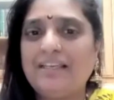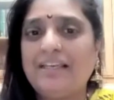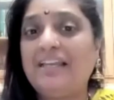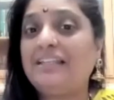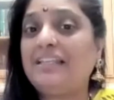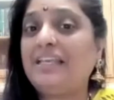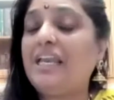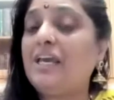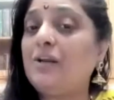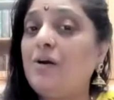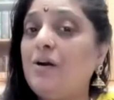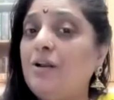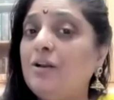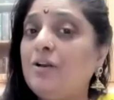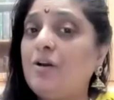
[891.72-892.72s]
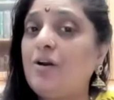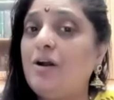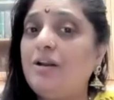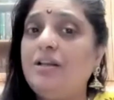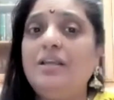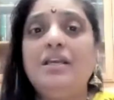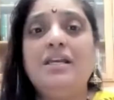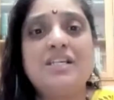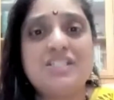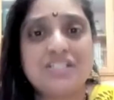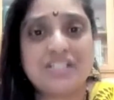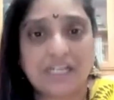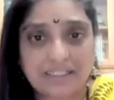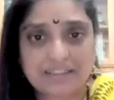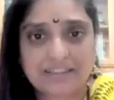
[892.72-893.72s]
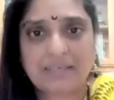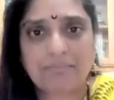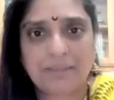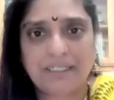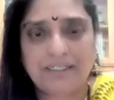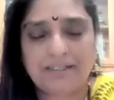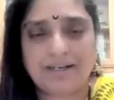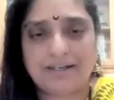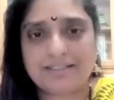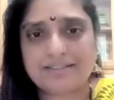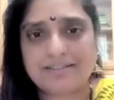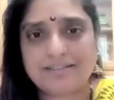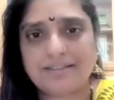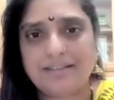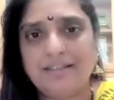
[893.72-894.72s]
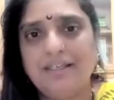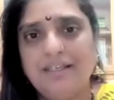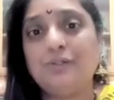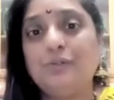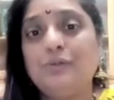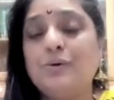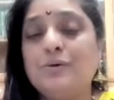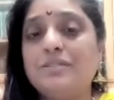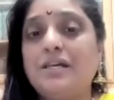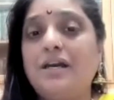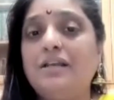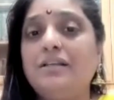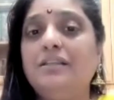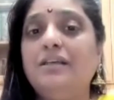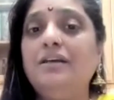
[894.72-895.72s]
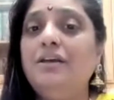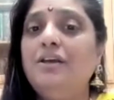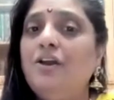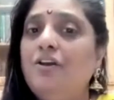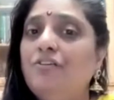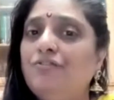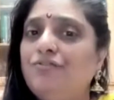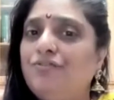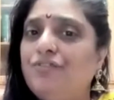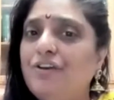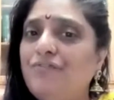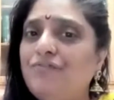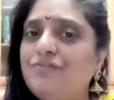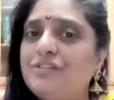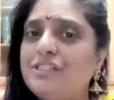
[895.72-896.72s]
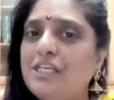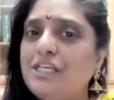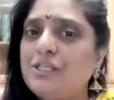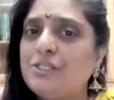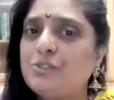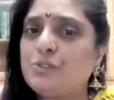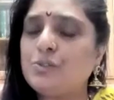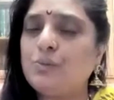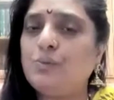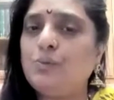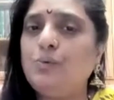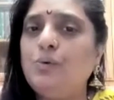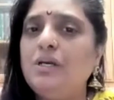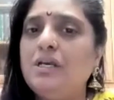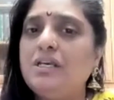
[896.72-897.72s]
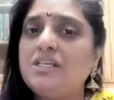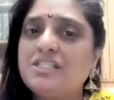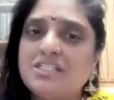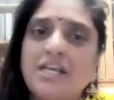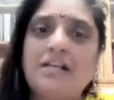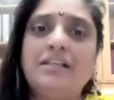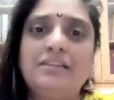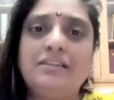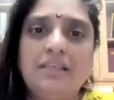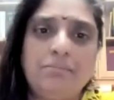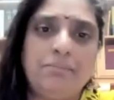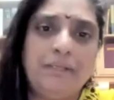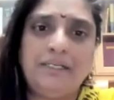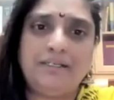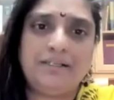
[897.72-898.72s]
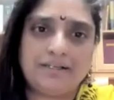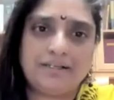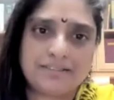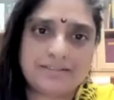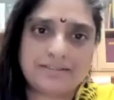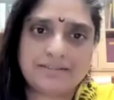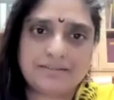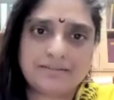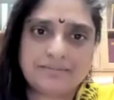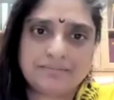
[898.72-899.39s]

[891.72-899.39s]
And they are all called Shakti Pithas. Those are the 52 Shakti Pithas.